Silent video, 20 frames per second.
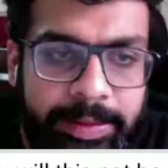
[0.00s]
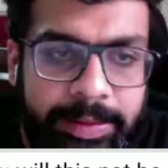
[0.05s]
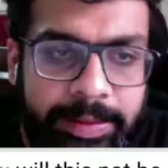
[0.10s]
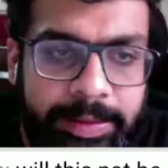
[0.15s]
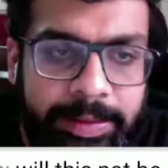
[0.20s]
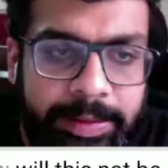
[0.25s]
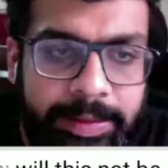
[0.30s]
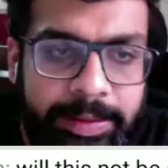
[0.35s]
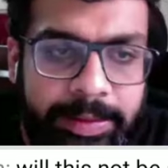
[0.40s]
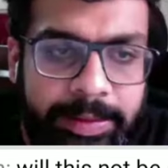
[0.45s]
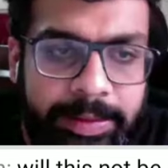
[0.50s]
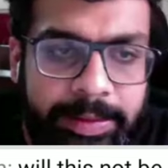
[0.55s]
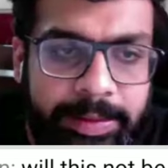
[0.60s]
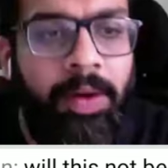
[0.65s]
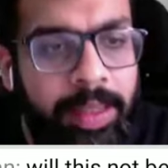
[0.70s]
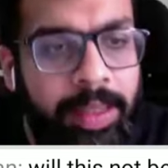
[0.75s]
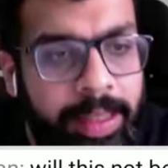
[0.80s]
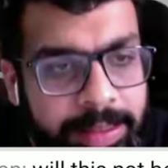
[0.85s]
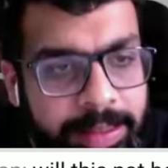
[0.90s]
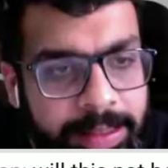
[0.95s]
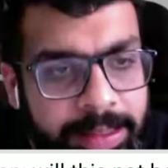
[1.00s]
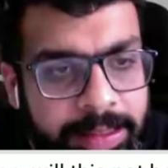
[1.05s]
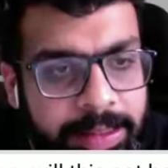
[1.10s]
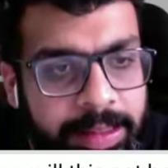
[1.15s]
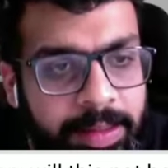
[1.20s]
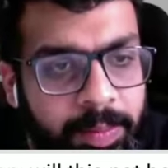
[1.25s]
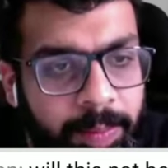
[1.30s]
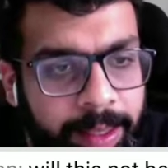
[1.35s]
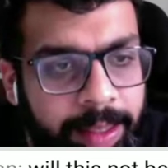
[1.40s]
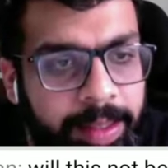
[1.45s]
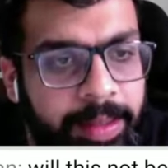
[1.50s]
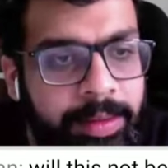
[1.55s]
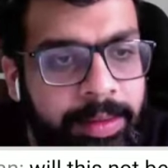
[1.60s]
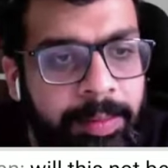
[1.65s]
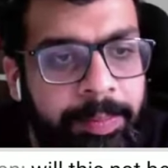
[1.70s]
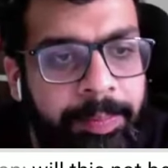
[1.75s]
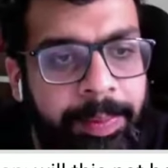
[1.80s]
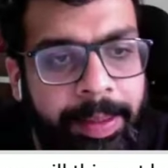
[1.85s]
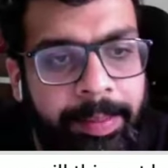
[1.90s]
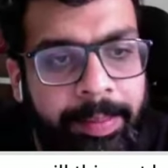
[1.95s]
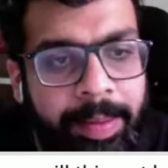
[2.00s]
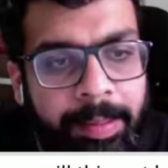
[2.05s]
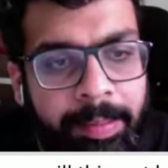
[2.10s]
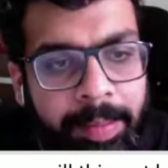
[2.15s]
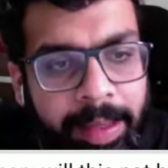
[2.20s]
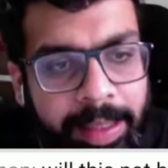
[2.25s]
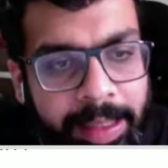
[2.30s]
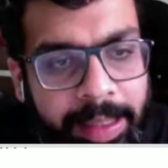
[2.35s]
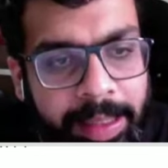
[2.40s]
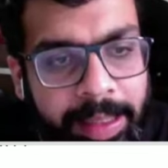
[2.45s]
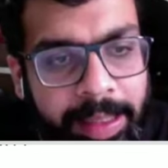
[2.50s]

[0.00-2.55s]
means an organization where the premium money will